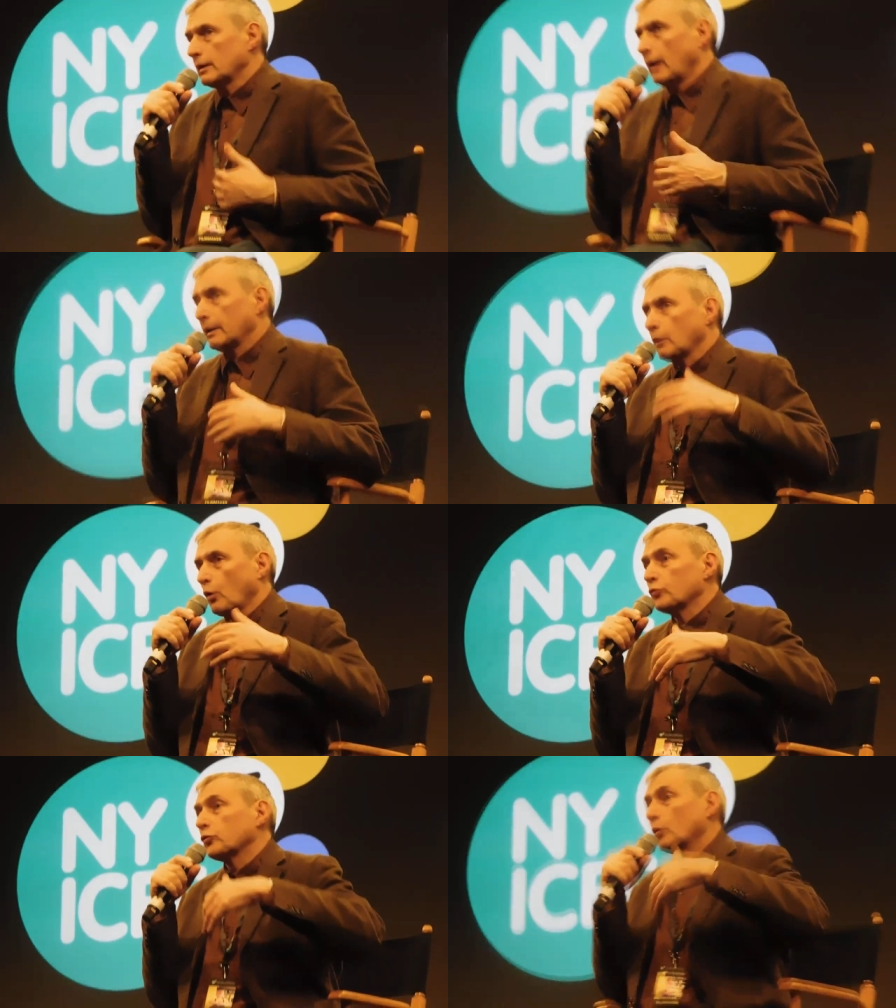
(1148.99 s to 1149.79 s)
And
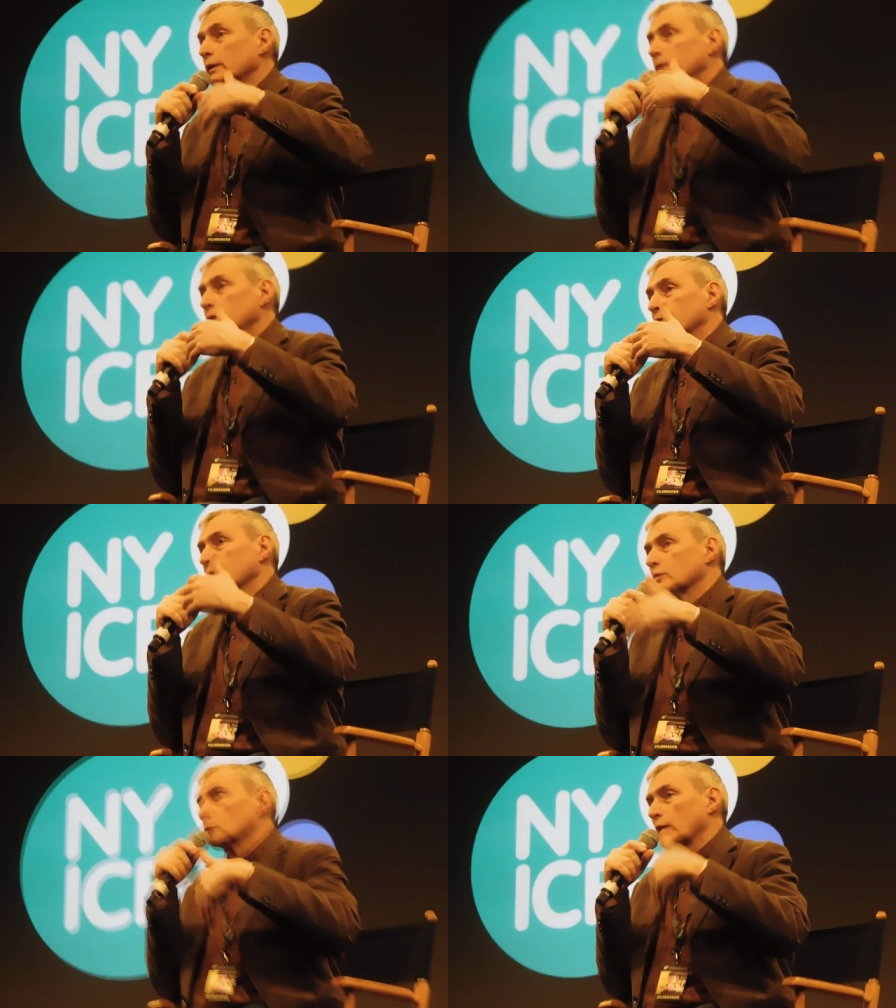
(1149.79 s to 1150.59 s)
also he
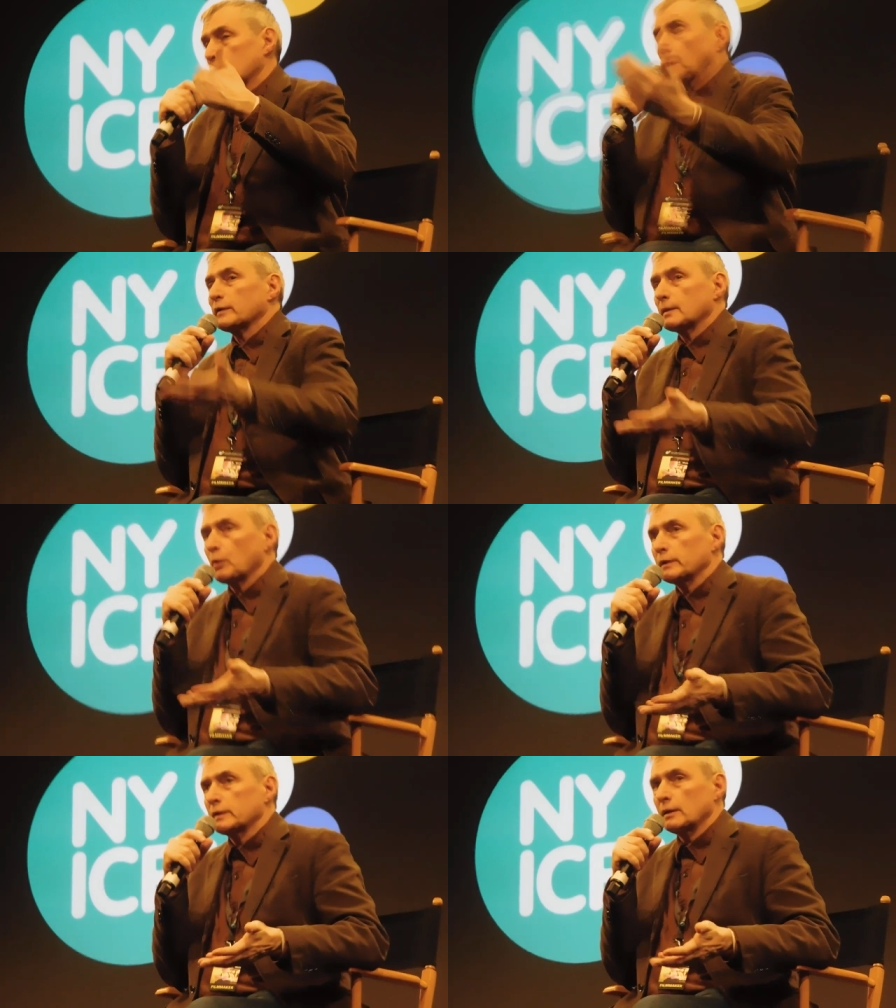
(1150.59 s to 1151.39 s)
feels
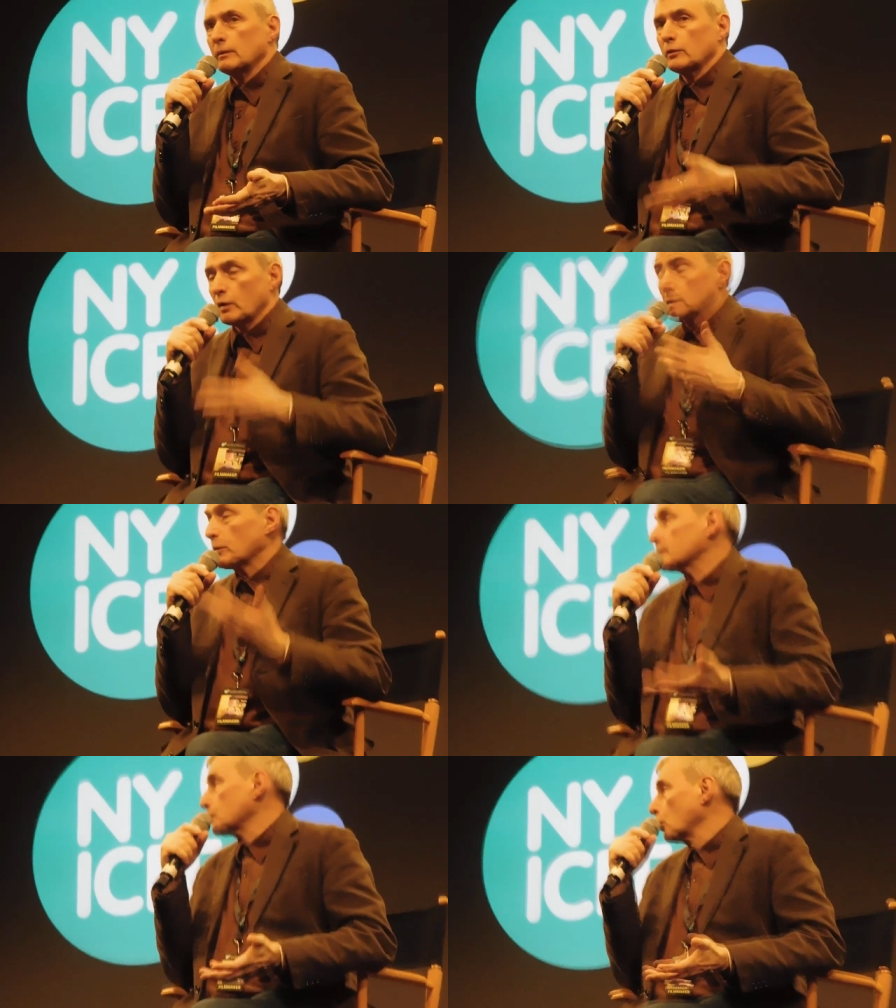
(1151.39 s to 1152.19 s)
responsible,
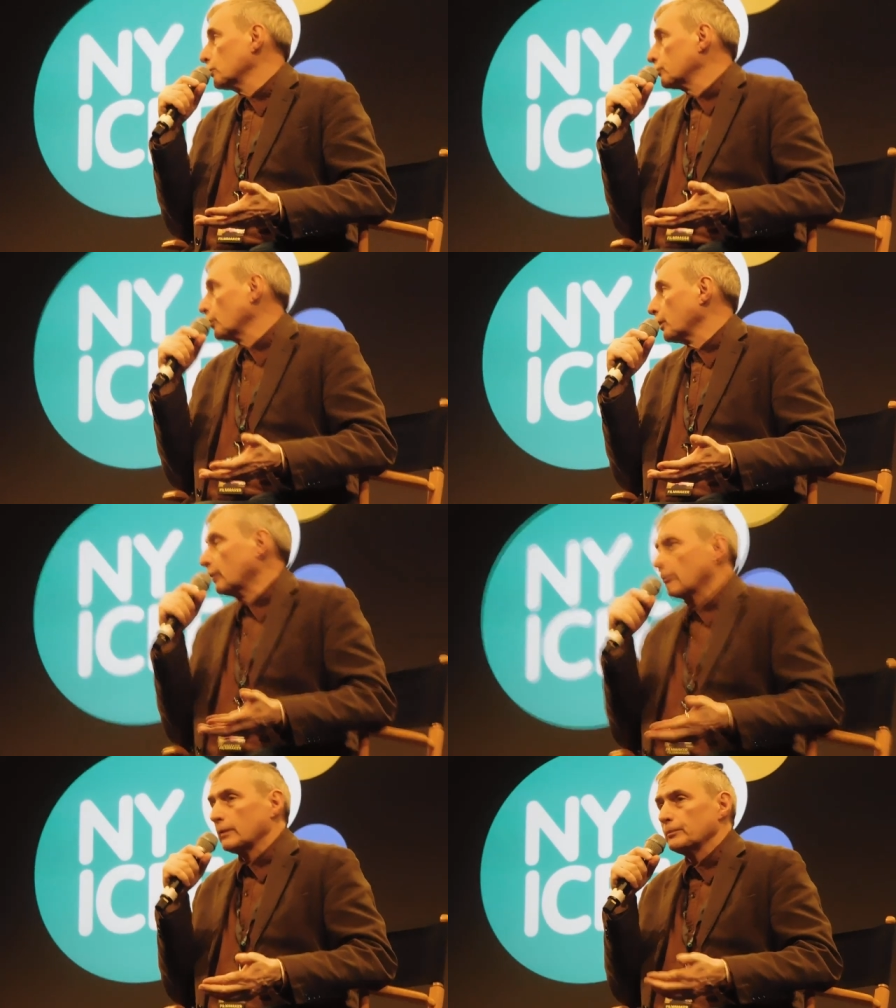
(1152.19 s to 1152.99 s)
responsible for
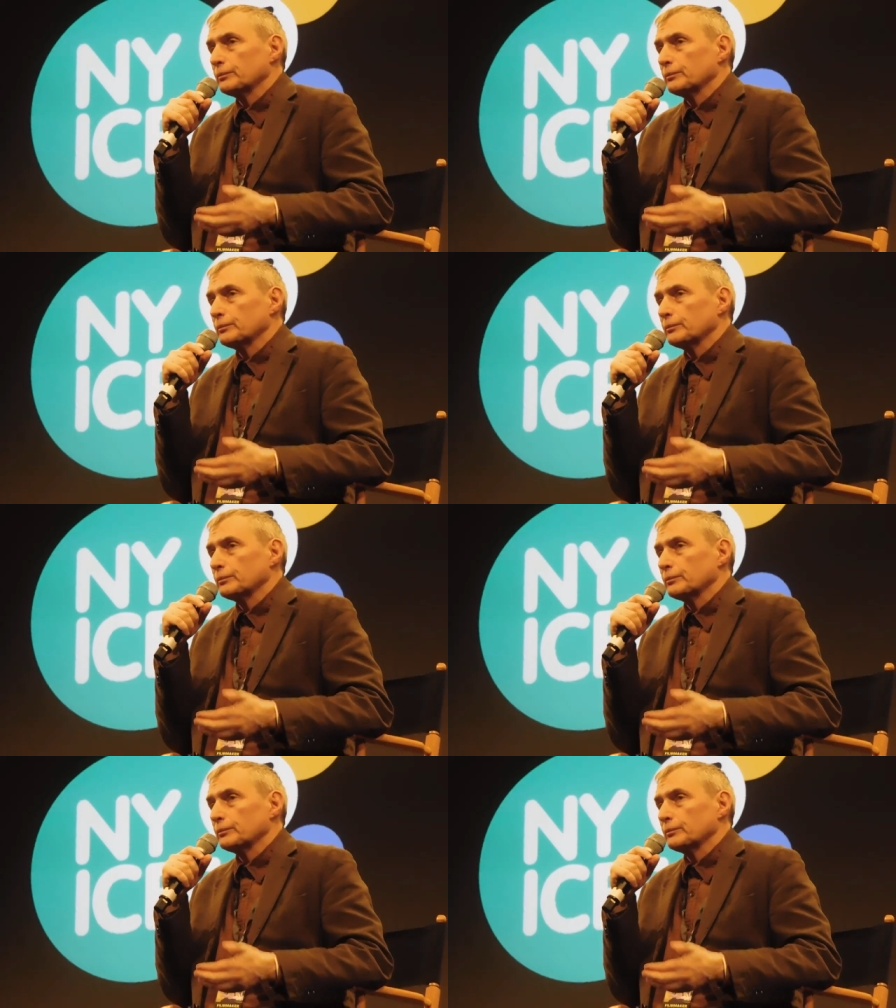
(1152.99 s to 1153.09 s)
the,